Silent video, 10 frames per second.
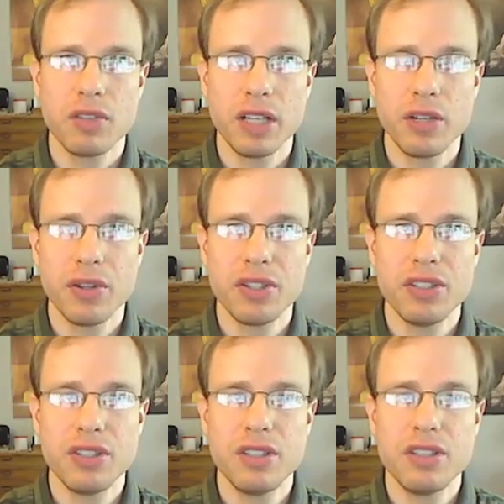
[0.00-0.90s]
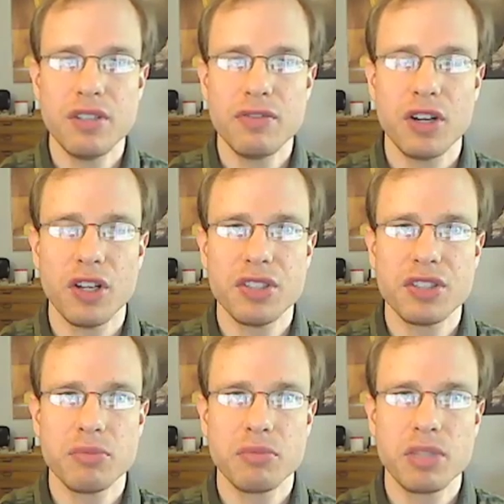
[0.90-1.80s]
I know the default is
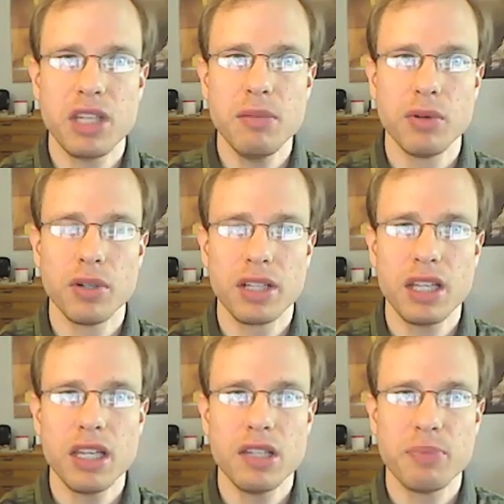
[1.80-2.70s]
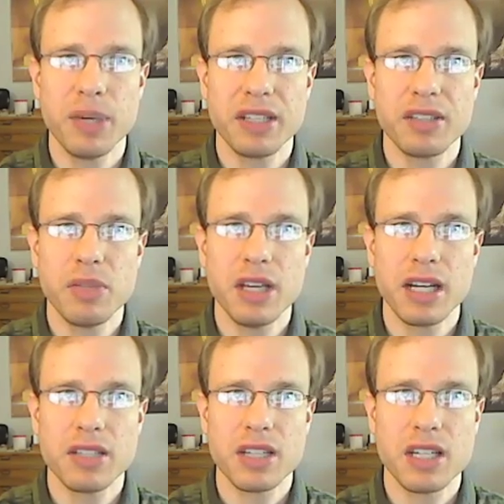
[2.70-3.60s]
some keyboard keys, but to be
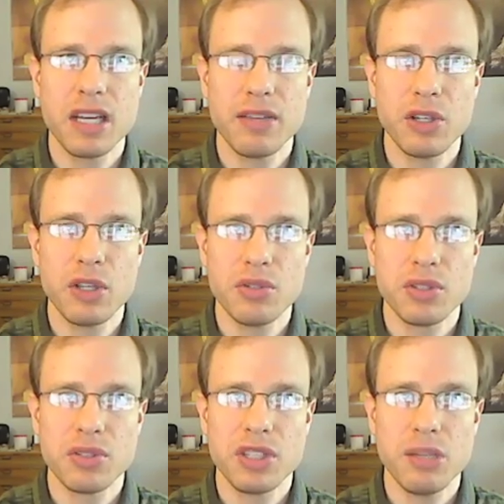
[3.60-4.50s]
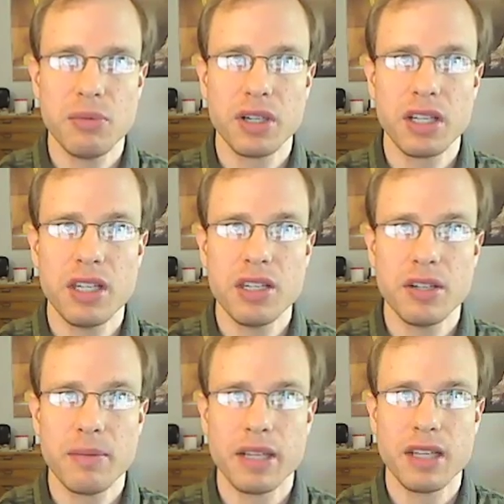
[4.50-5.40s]
honest, I never use those keyboard keys
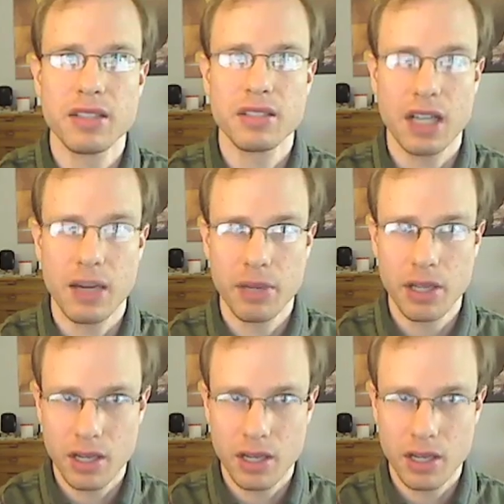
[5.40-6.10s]
on my desktop.